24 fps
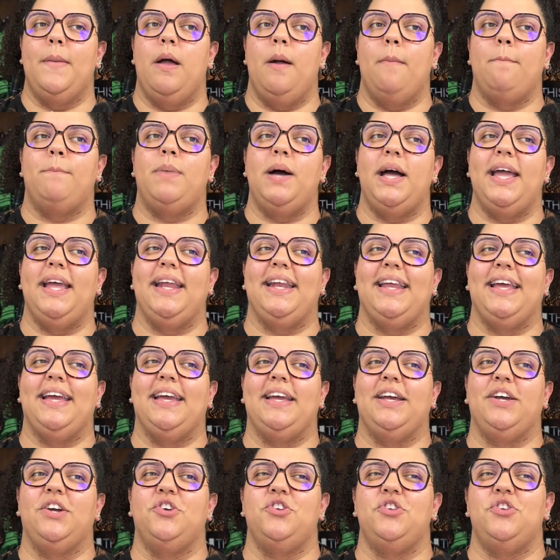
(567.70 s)
But
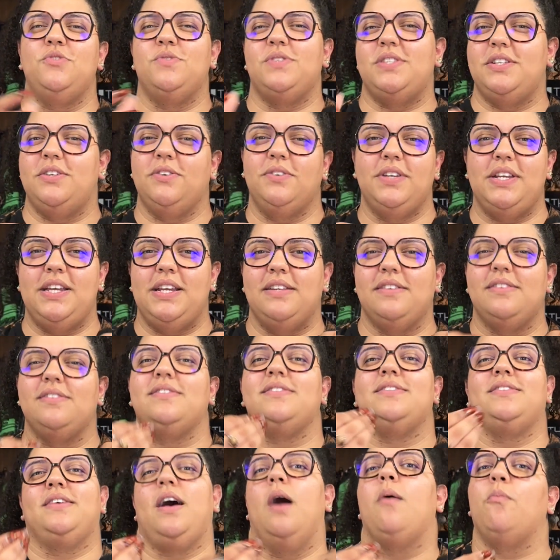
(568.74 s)
you still need
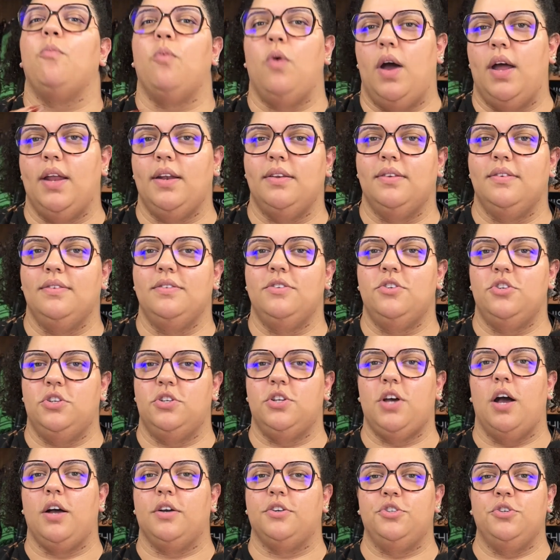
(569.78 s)
someone to
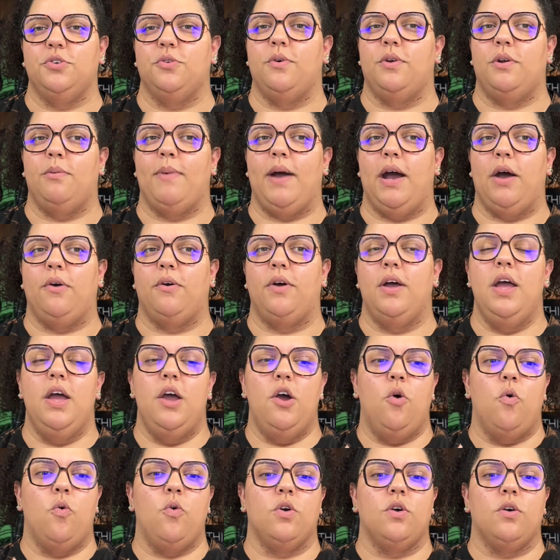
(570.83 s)
talk to it about,
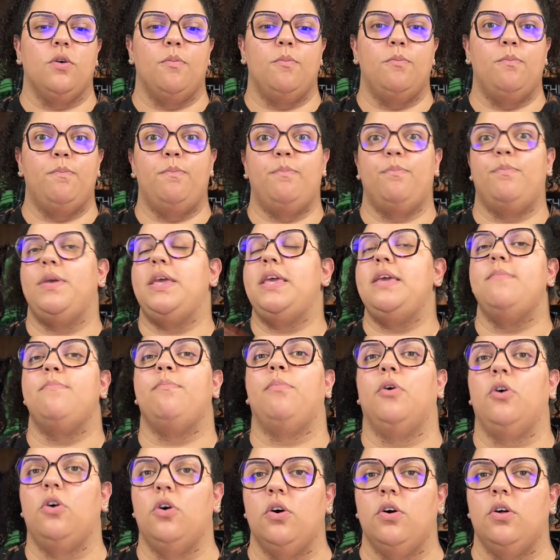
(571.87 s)
or
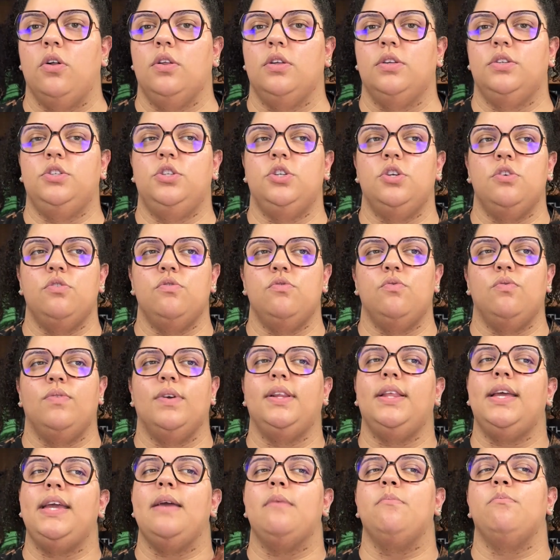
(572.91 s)
people to
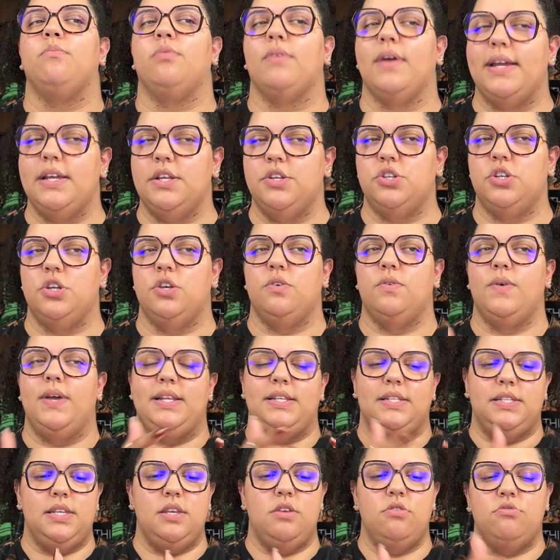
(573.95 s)
really embrace you
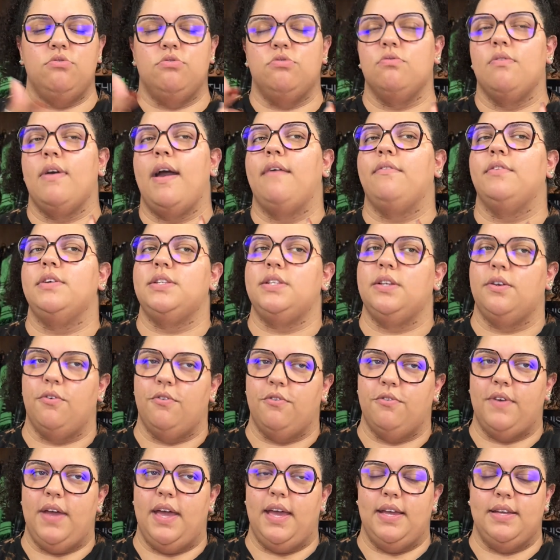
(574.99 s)
and see you through every single
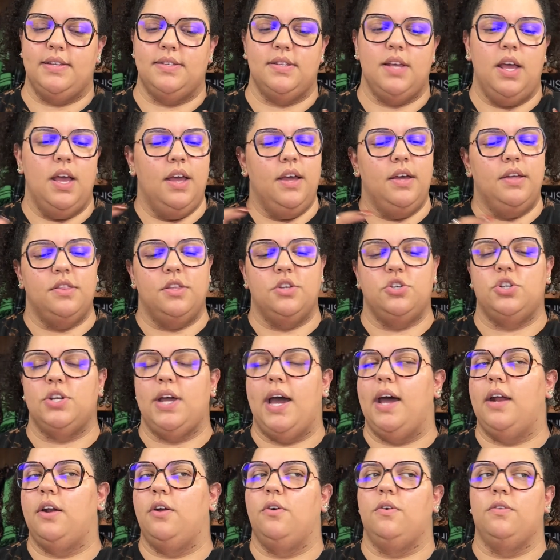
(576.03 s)
phase, the
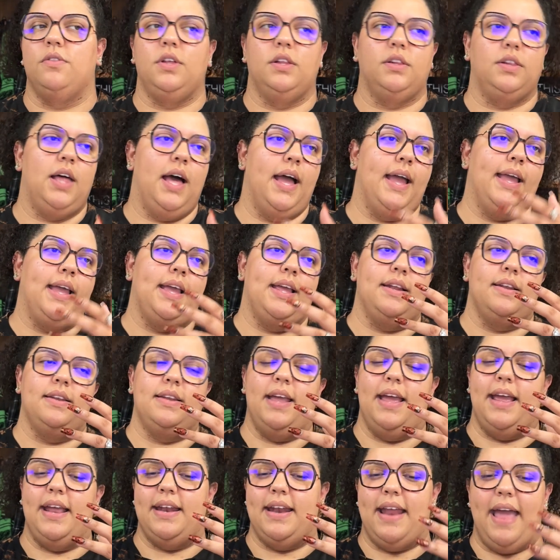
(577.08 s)
shadow, the light,
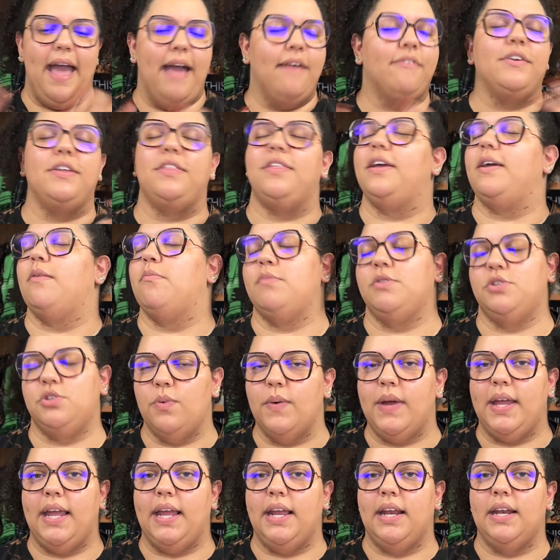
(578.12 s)
and everything in
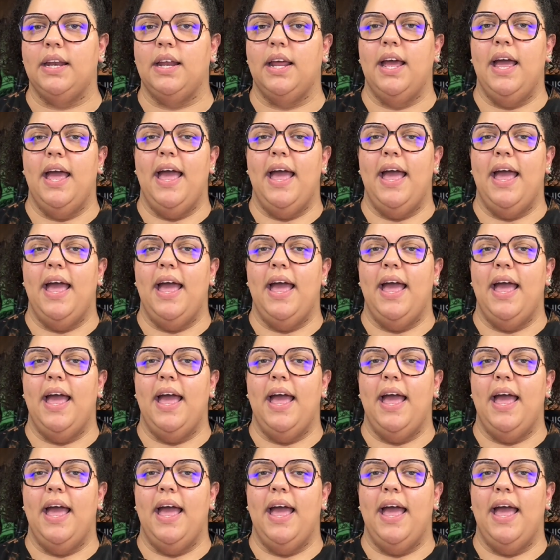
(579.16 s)
between.